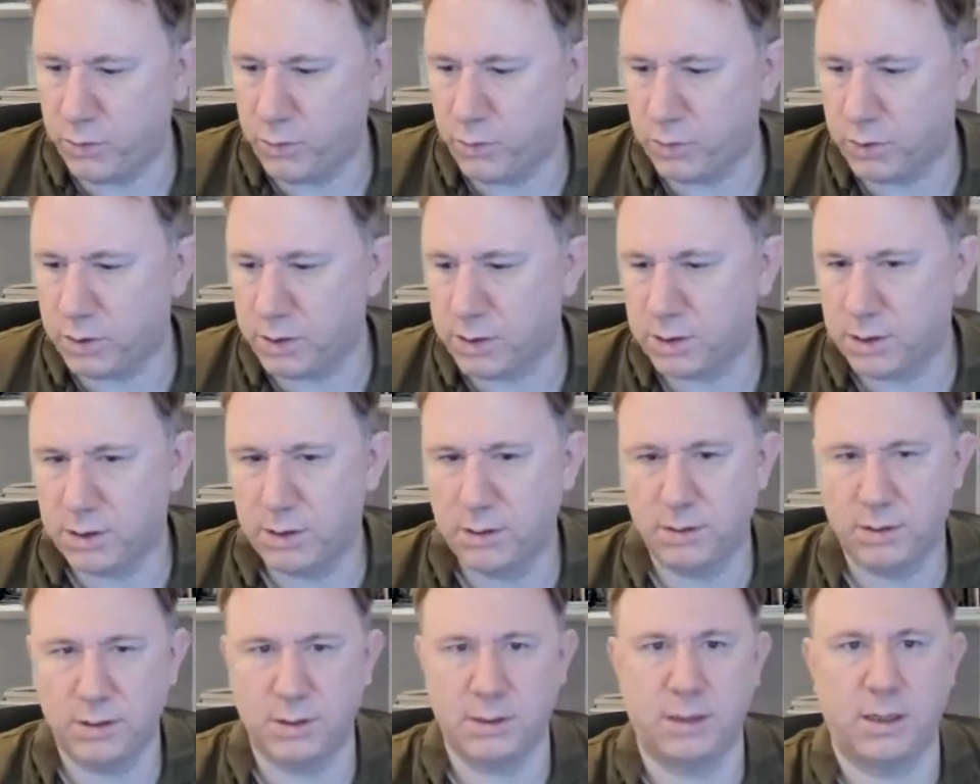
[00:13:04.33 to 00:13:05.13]
0.
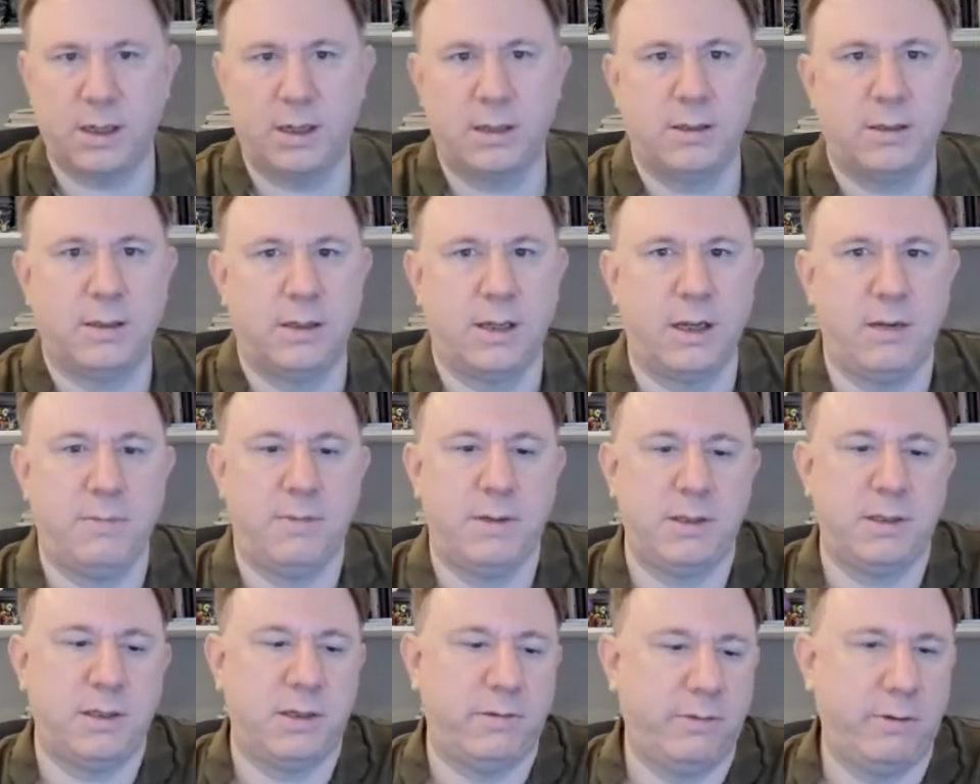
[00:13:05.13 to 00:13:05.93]
Can it
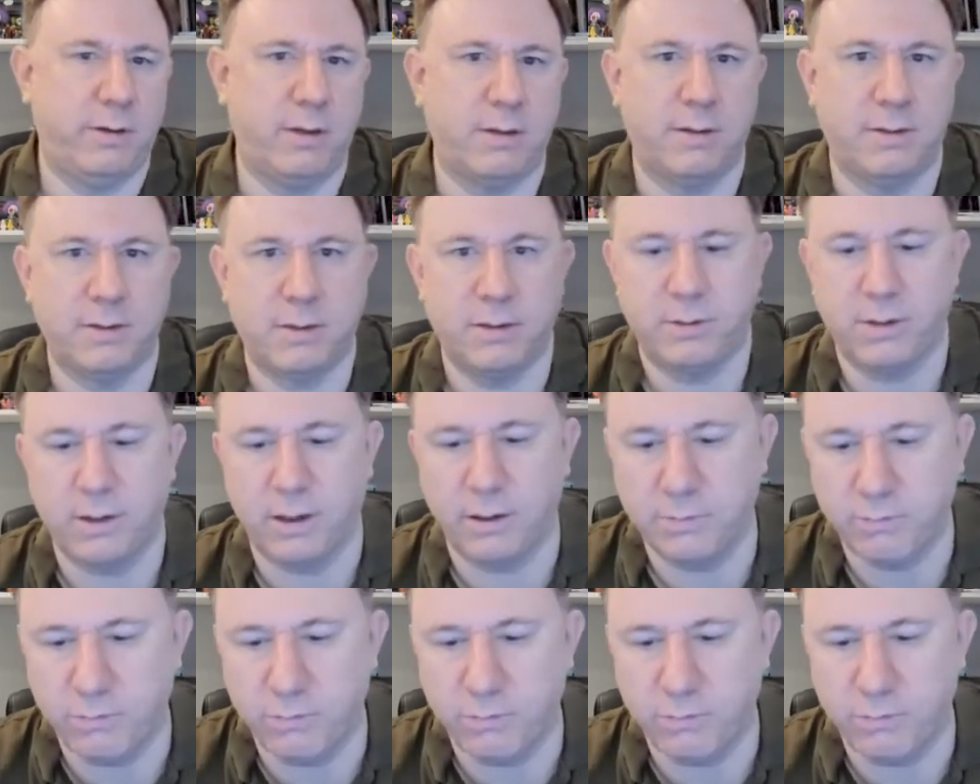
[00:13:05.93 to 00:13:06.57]
be 0? Well, I don't think